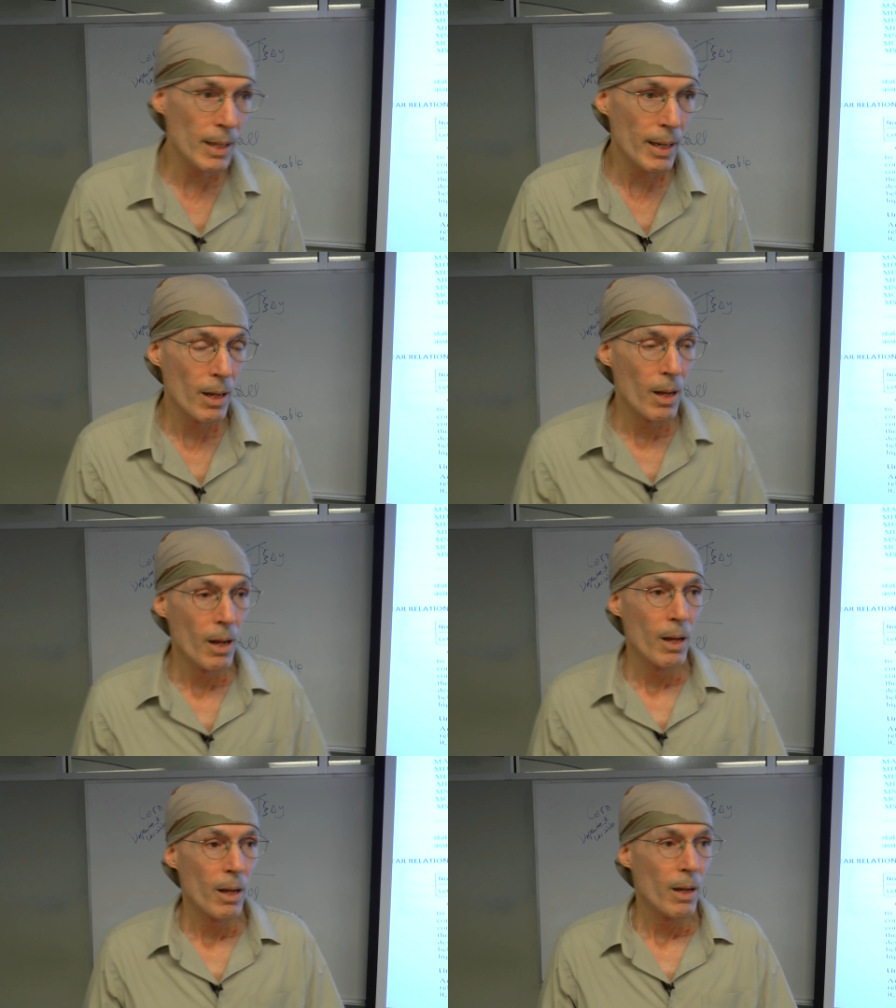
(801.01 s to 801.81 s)
that
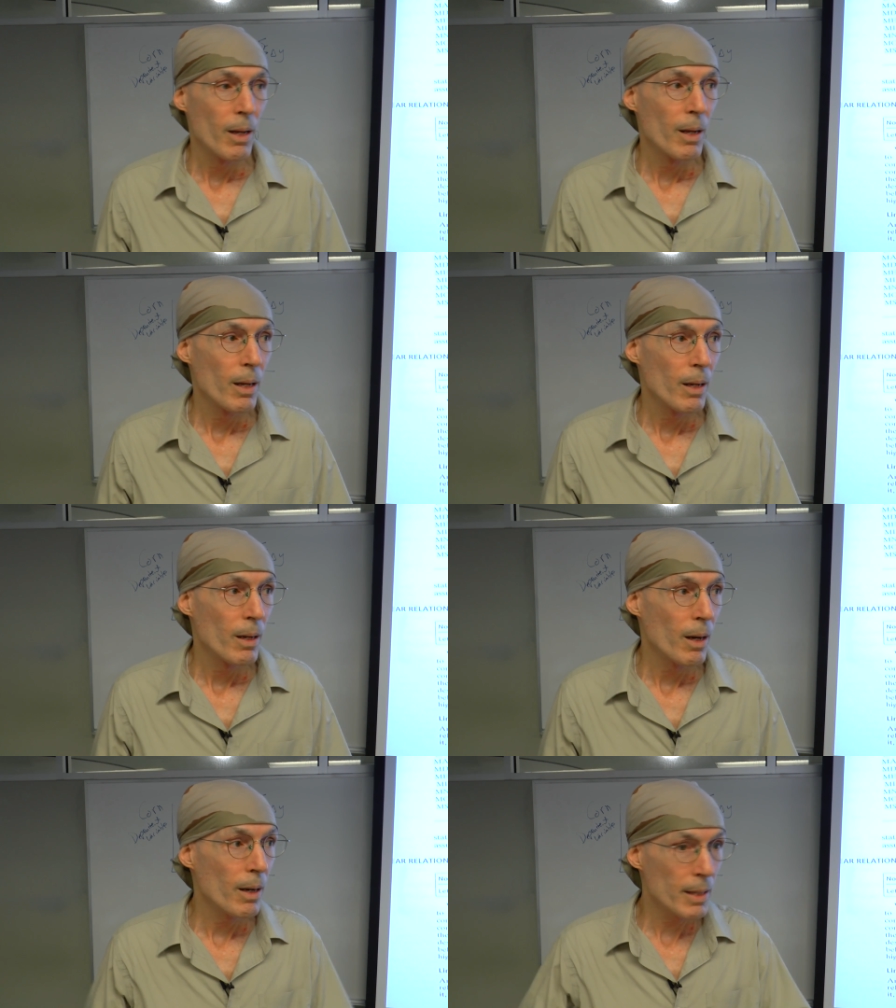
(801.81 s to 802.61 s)

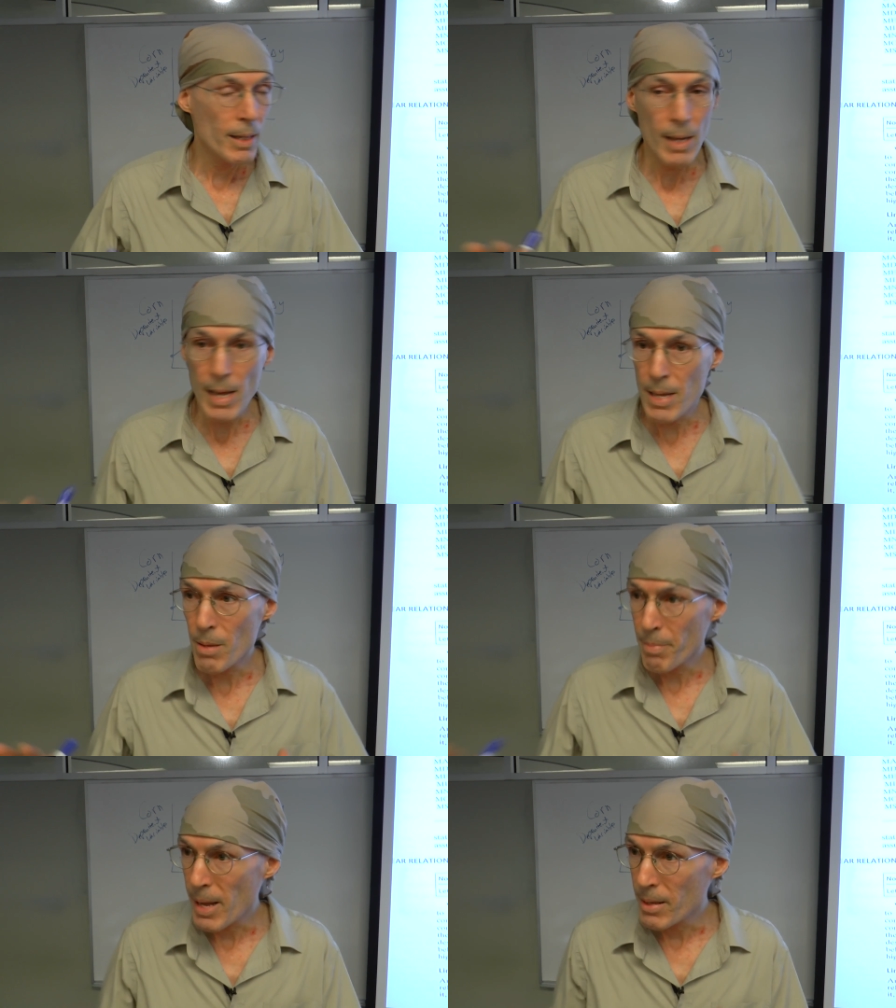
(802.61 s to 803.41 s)
on the
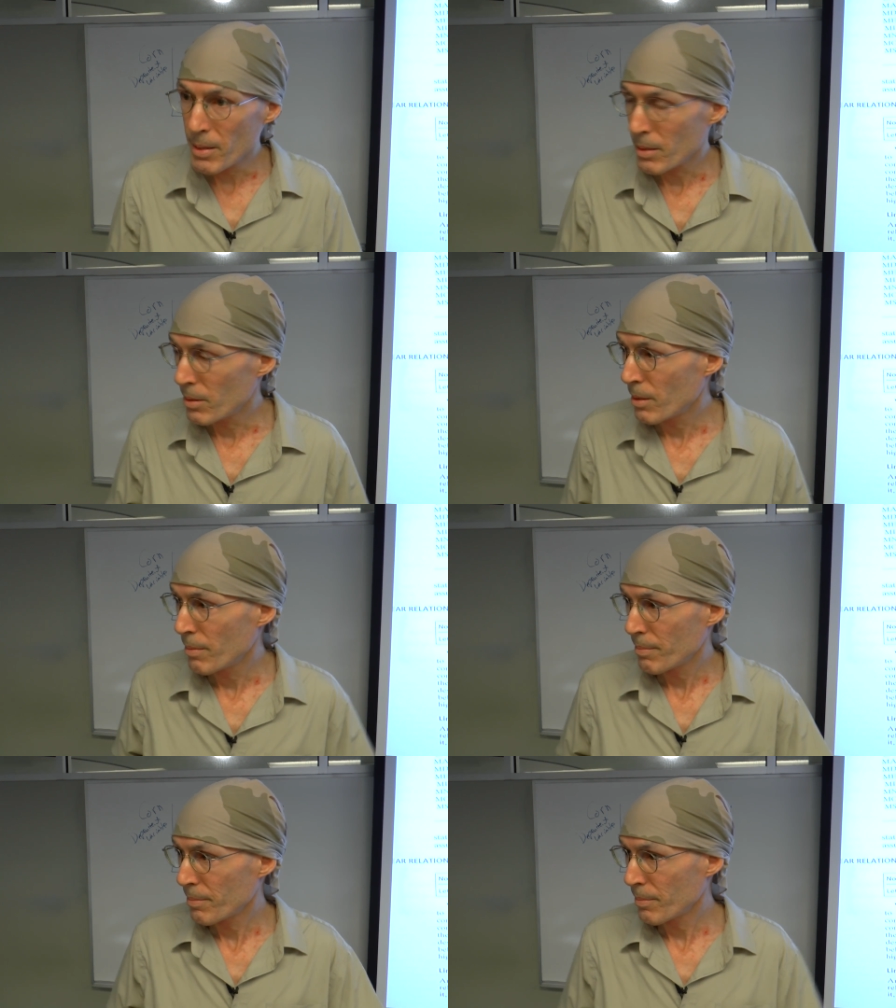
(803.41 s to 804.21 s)
independent
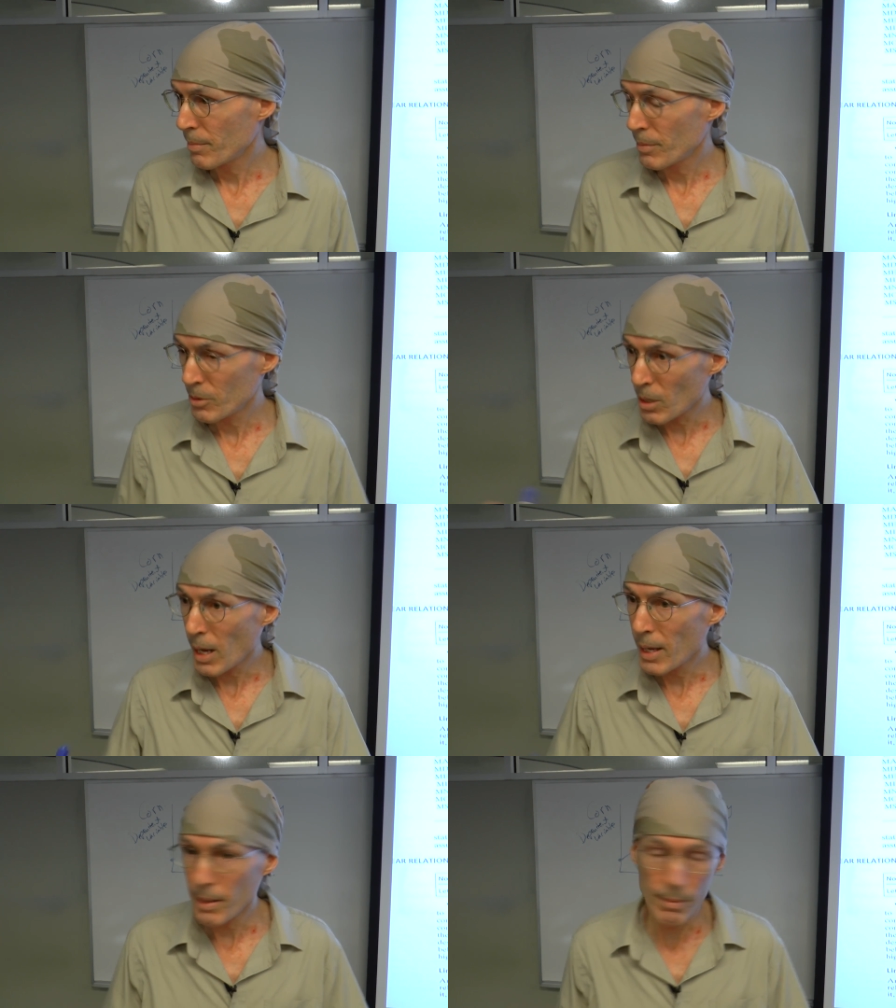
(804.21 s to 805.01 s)

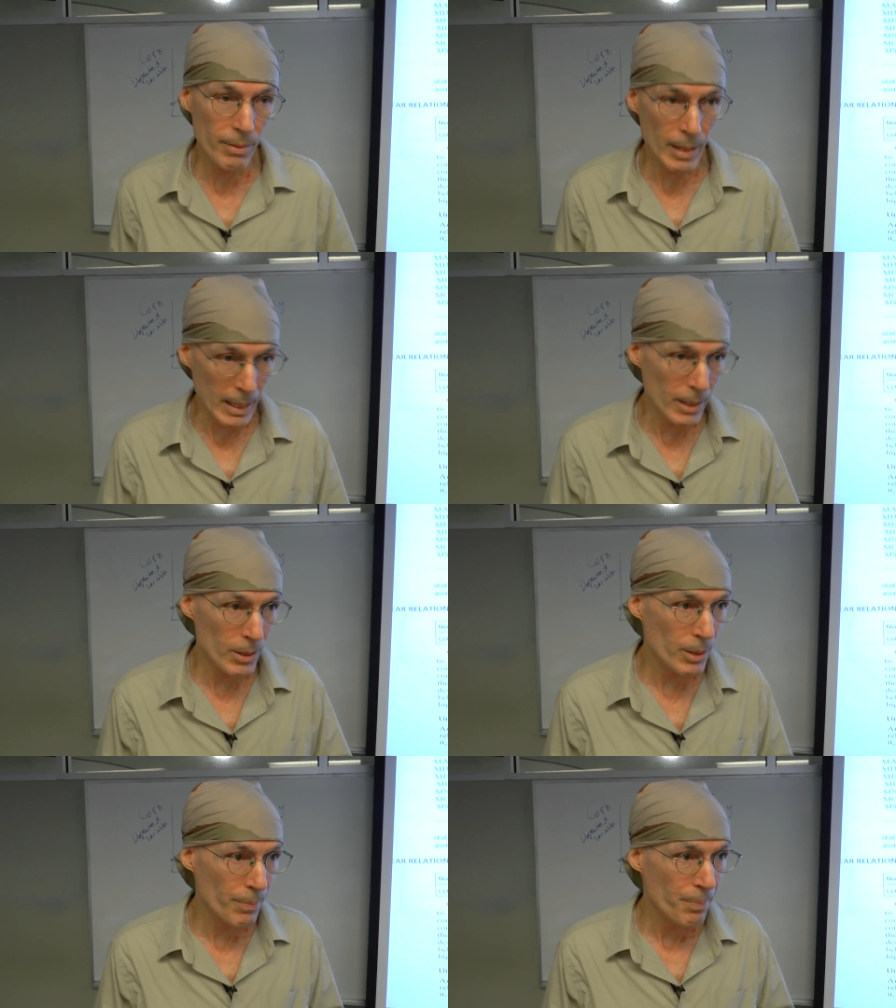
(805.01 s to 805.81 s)
side of
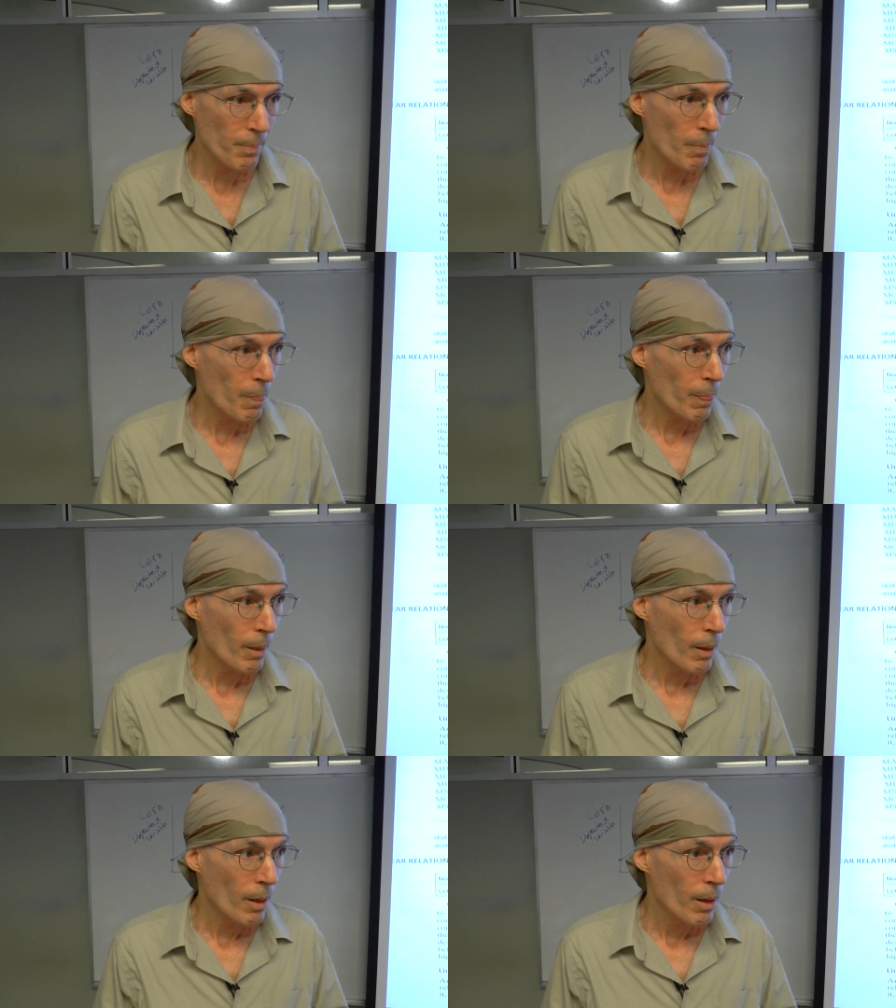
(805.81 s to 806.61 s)
things,
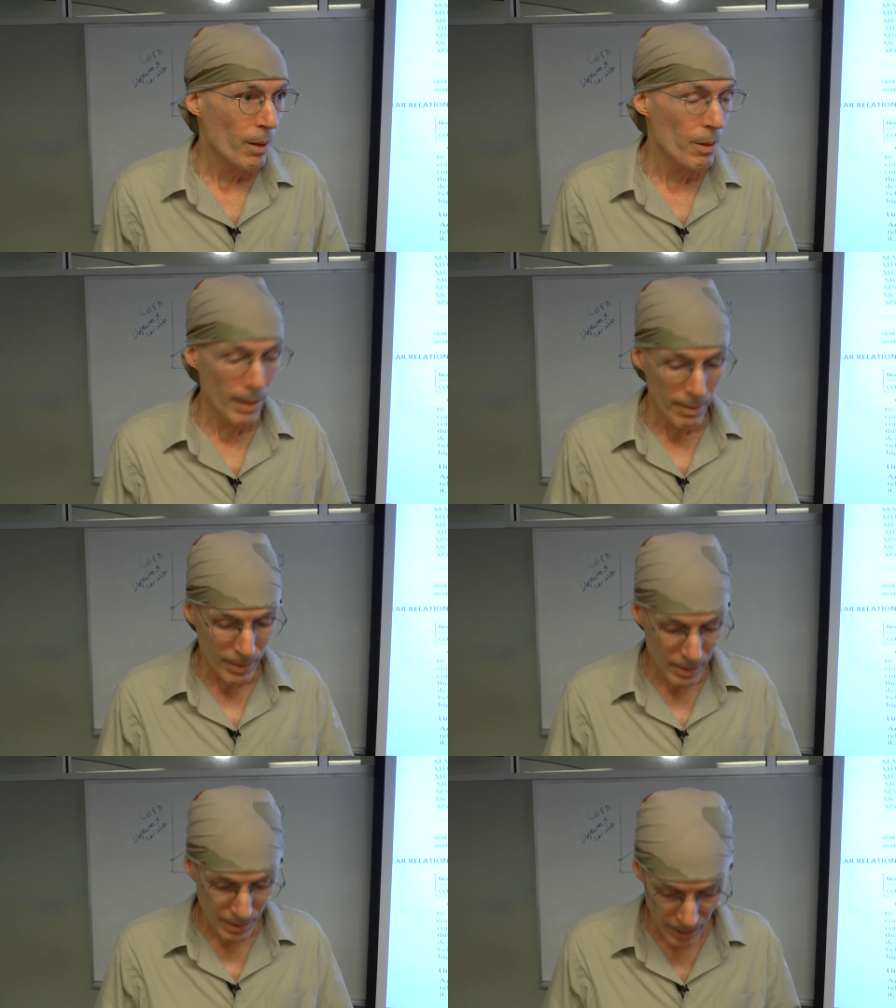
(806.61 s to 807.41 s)
you have
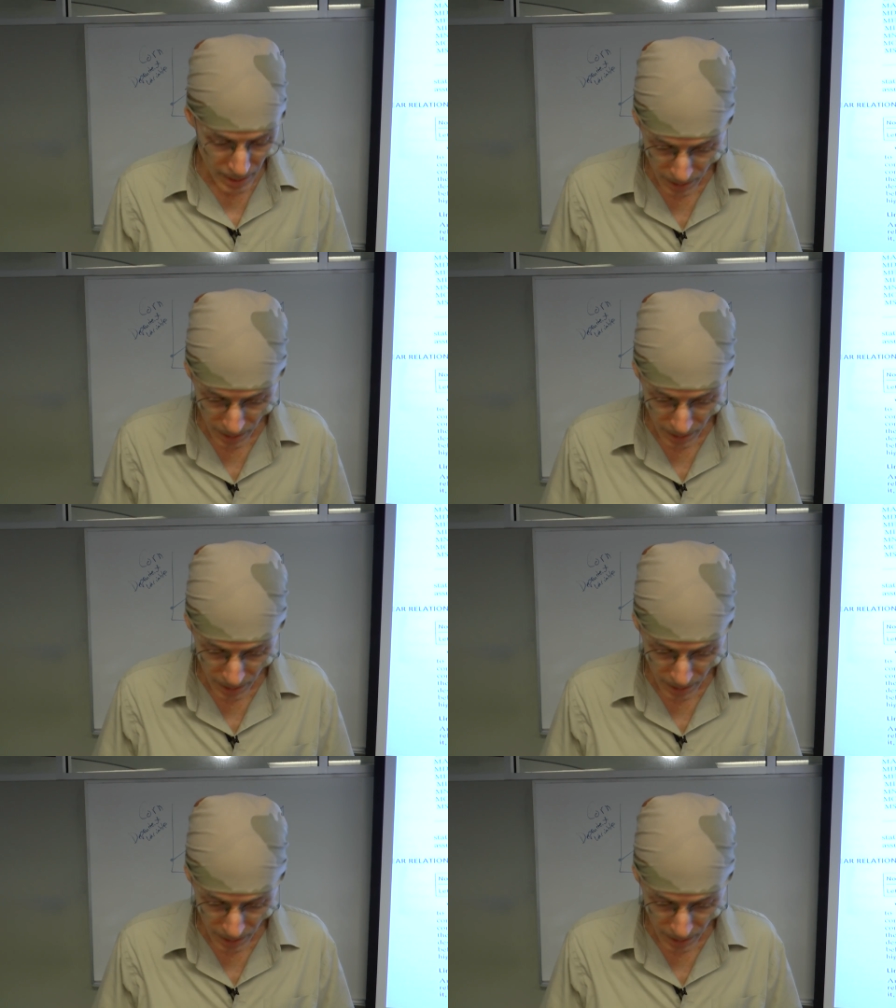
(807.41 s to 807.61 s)
this thing